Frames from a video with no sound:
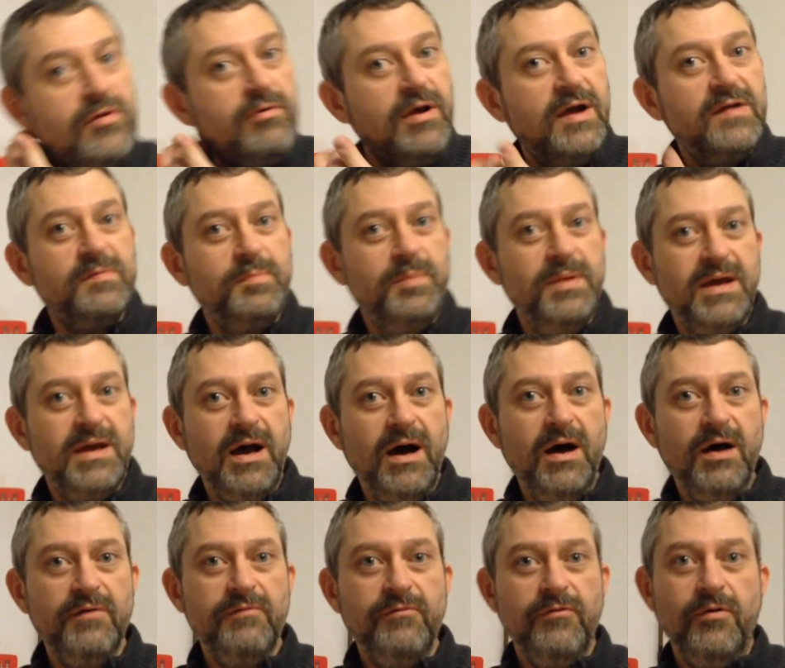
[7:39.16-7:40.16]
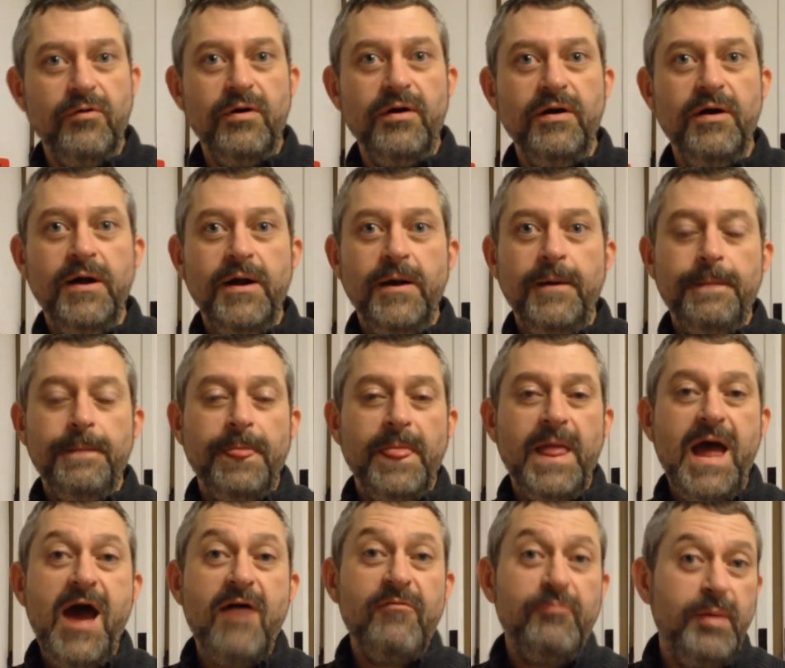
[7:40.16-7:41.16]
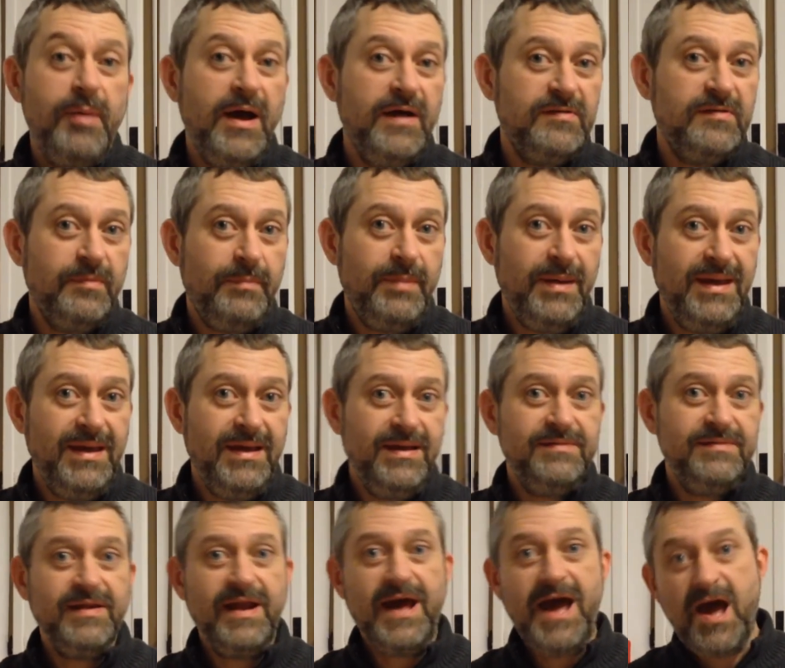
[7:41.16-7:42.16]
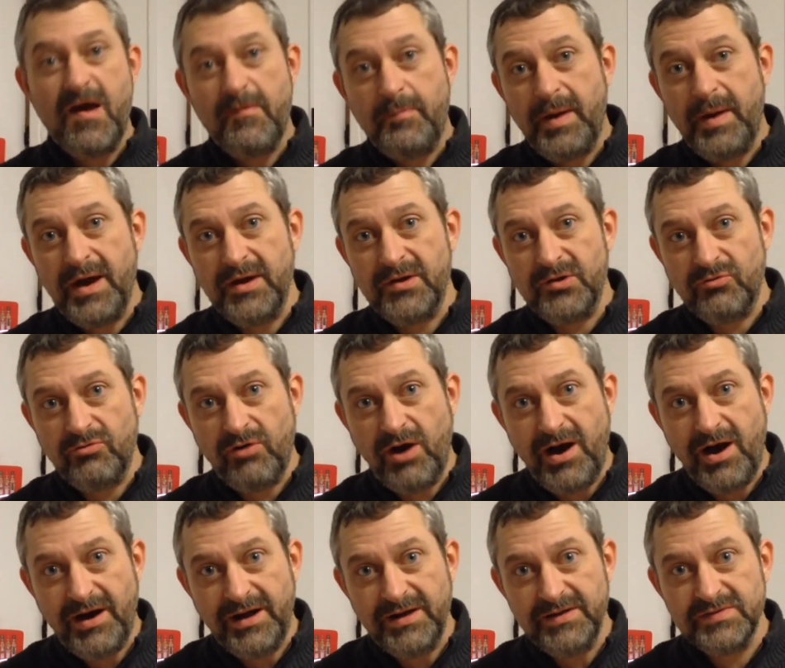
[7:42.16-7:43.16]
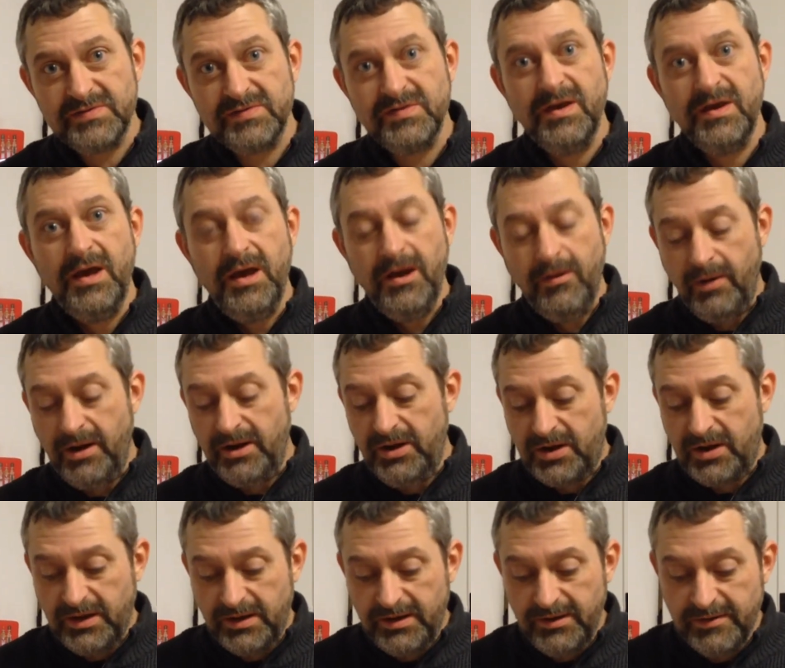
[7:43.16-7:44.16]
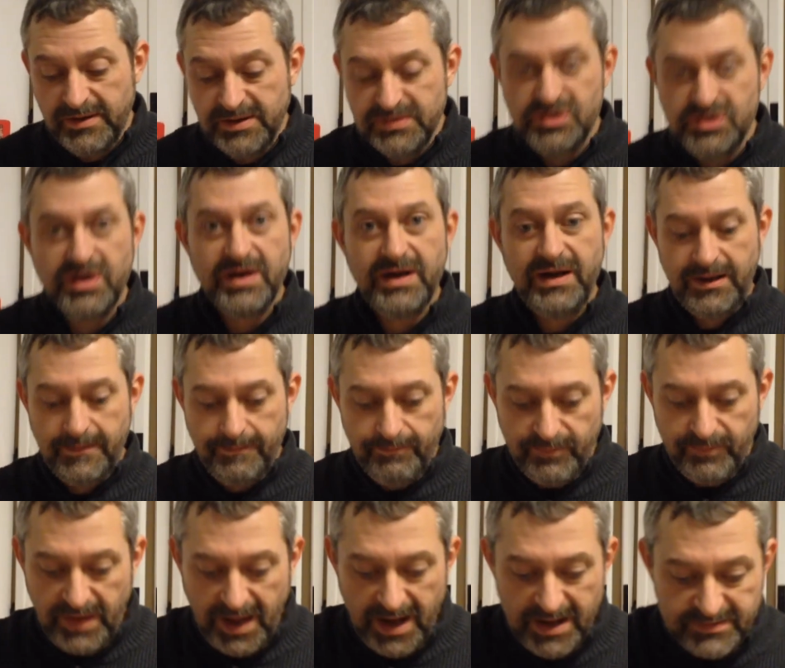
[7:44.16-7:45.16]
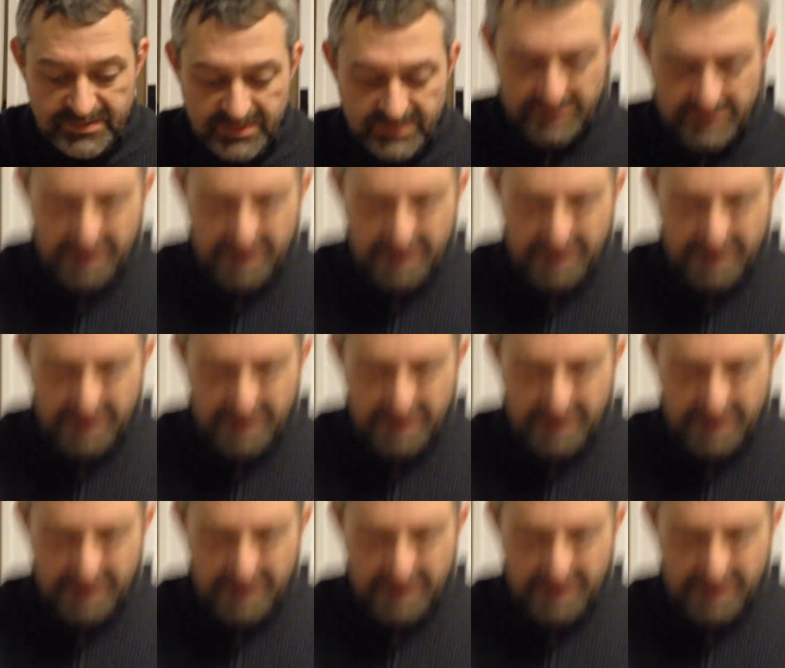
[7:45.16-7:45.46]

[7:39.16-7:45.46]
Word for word: your recipe called for half pounds of beans and a half pound of rice, and what you can do is you can, now it's at